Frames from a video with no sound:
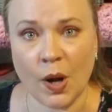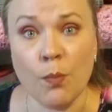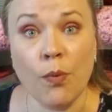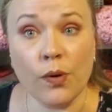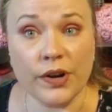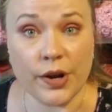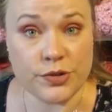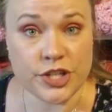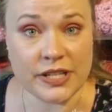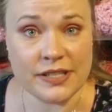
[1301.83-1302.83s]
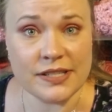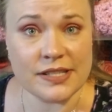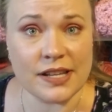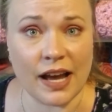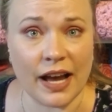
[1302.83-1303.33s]
more
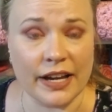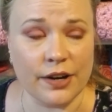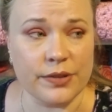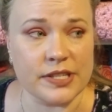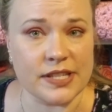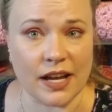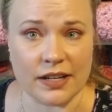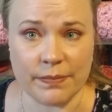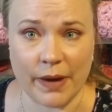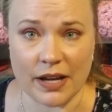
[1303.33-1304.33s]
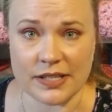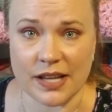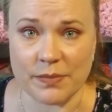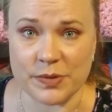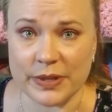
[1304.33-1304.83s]
notions. I know the sock box
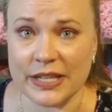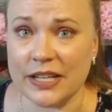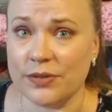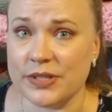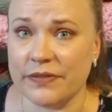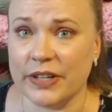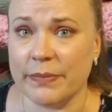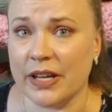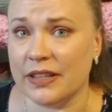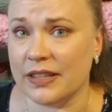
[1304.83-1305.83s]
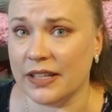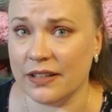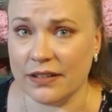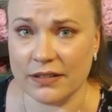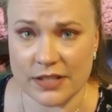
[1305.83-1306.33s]
comes with needles every month
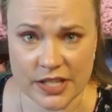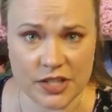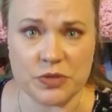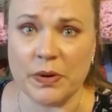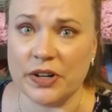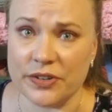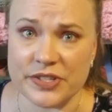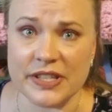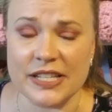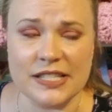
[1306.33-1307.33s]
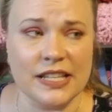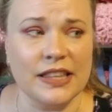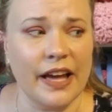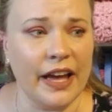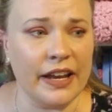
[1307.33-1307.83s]
and stitch markers and things like
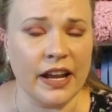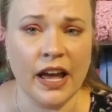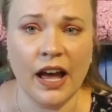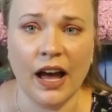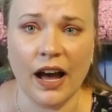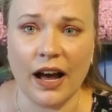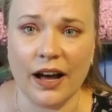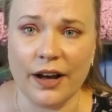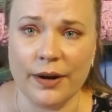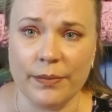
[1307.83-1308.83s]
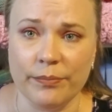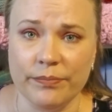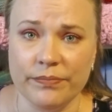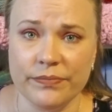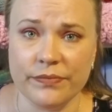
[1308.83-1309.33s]
that.
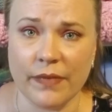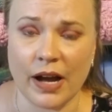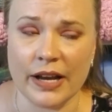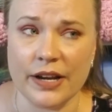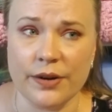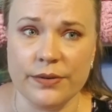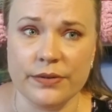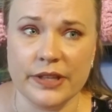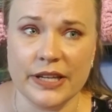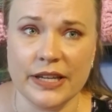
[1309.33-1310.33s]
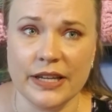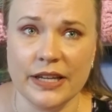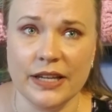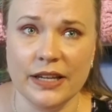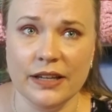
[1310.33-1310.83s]
I know
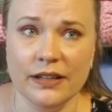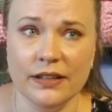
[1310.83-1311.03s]
the